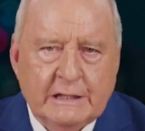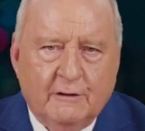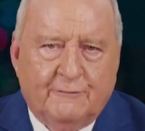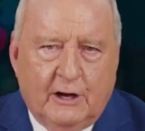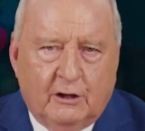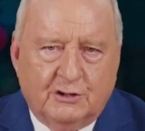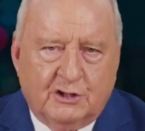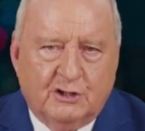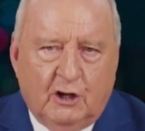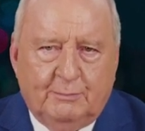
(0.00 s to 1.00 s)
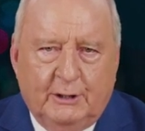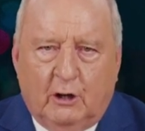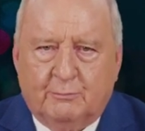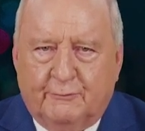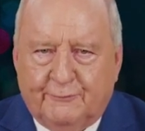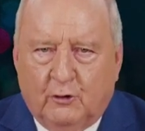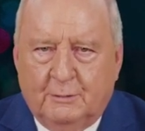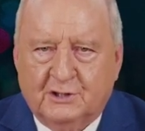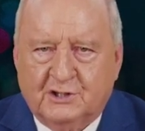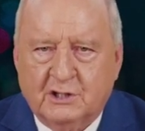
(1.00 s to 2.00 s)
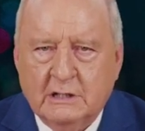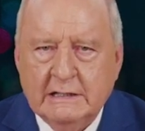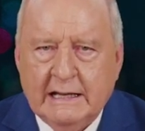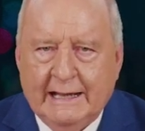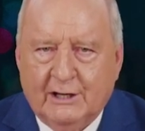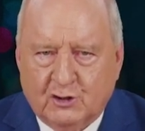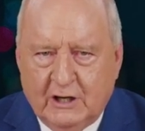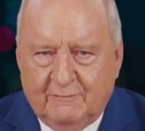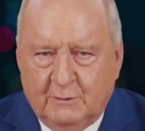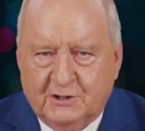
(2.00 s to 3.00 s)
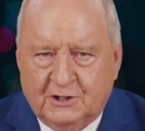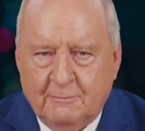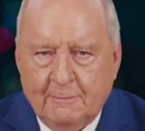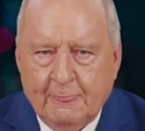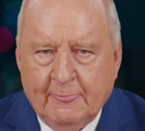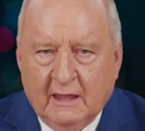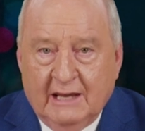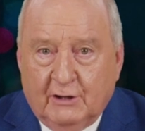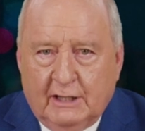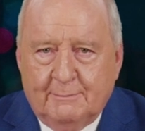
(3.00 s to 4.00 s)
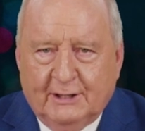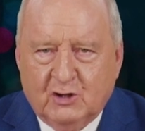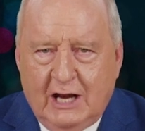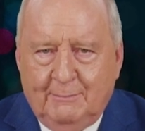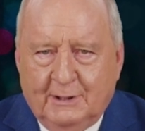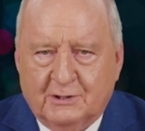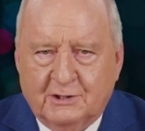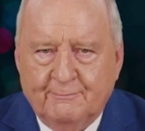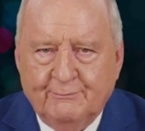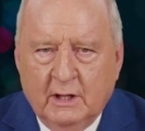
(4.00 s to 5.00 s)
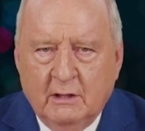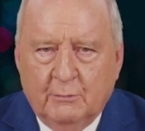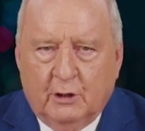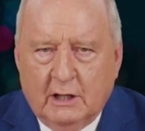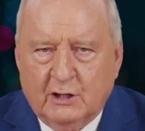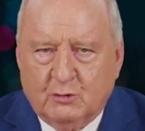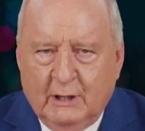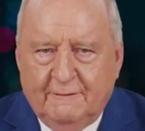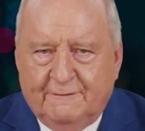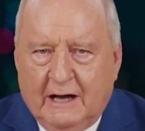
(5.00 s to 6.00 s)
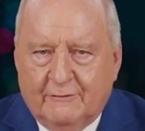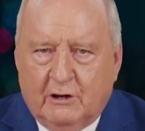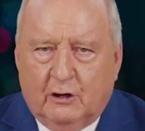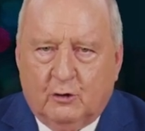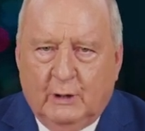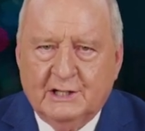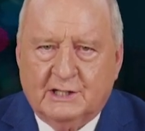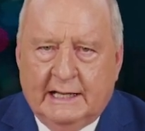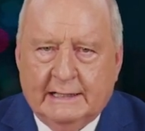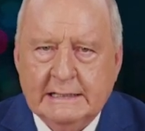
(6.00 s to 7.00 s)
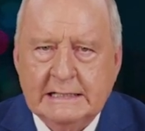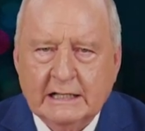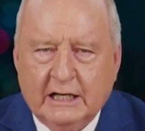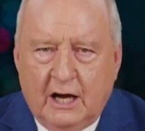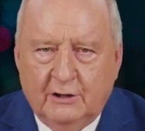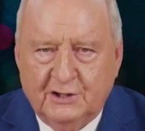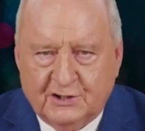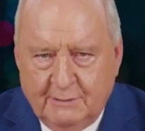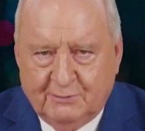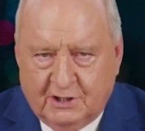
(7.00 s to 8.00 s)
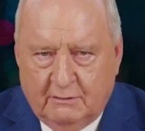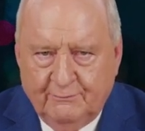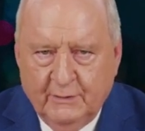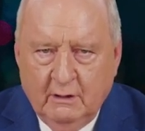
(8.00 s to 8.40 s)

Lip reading: the focus has not been on performance and achievements, even Olympic champions, but on a 25-year-old Queenslander, Cody Simpson,